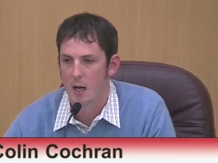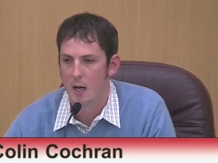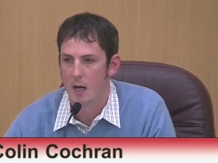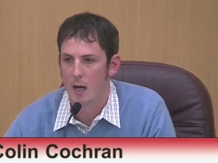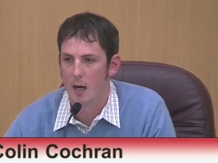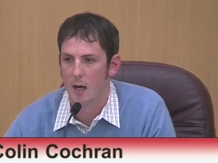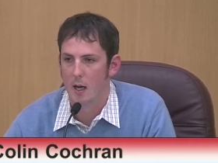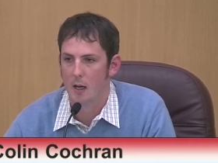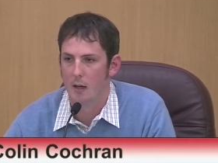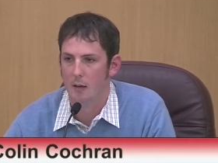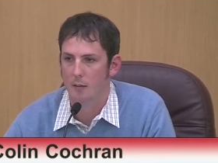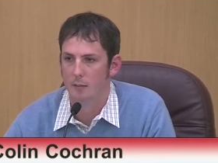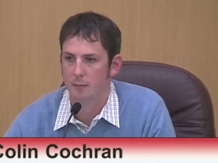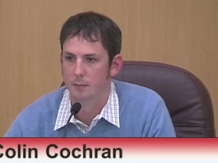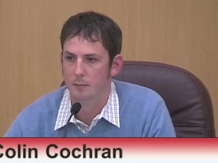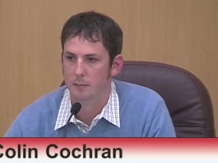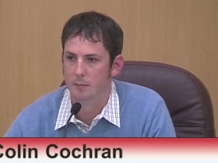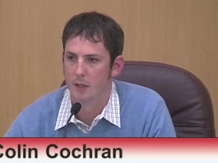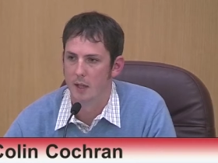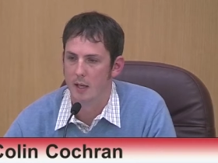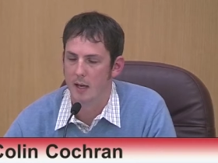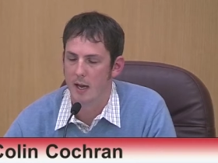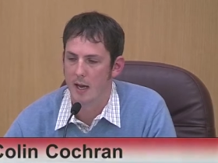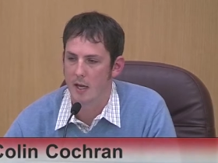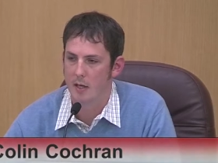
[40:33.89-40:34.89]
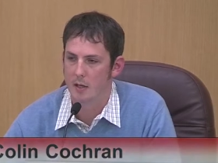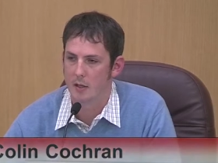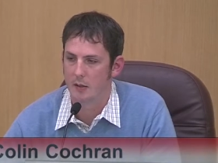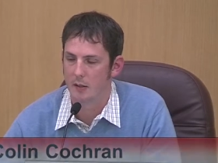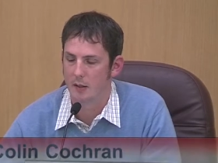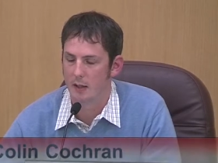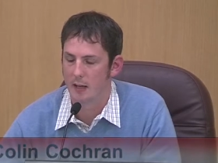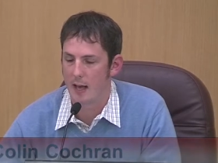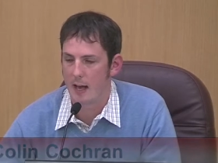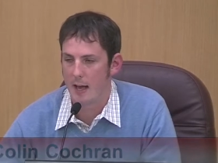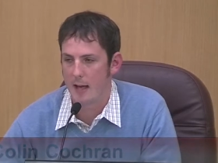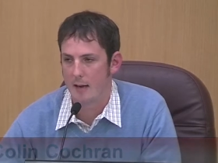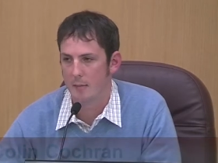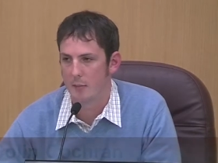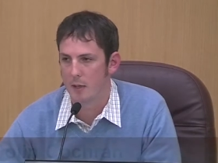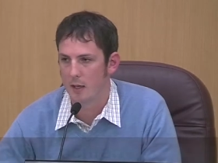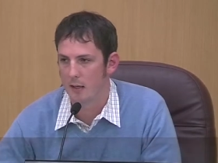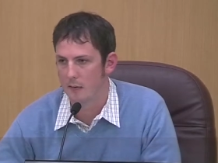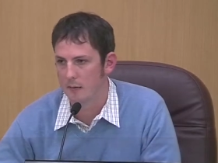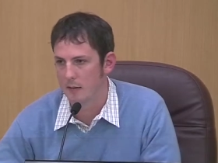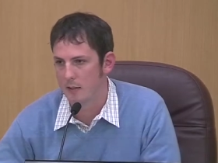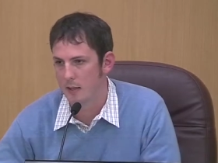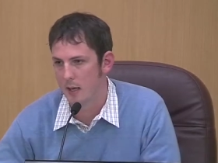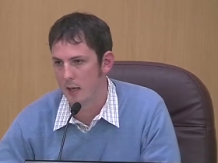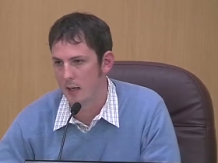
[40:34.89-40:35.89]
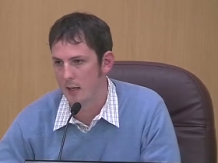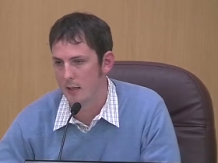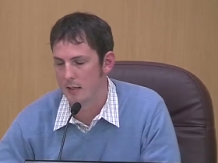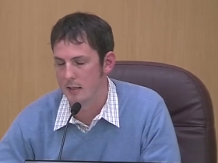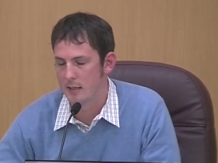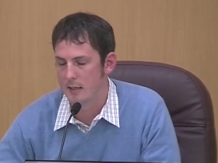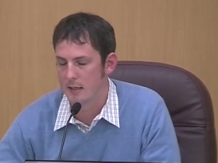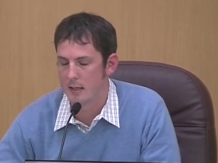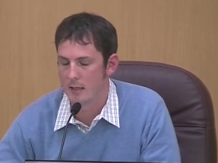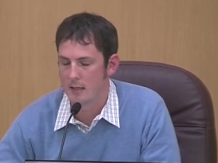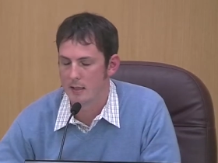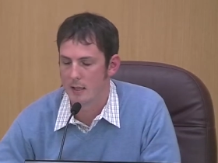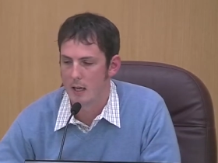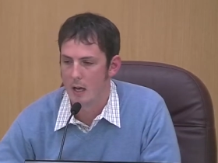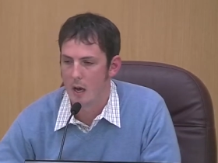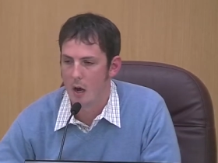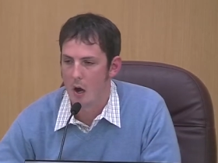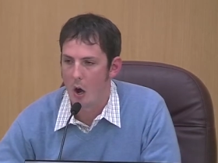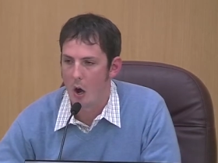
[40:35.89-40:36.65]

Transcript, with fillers: um, the National Academy of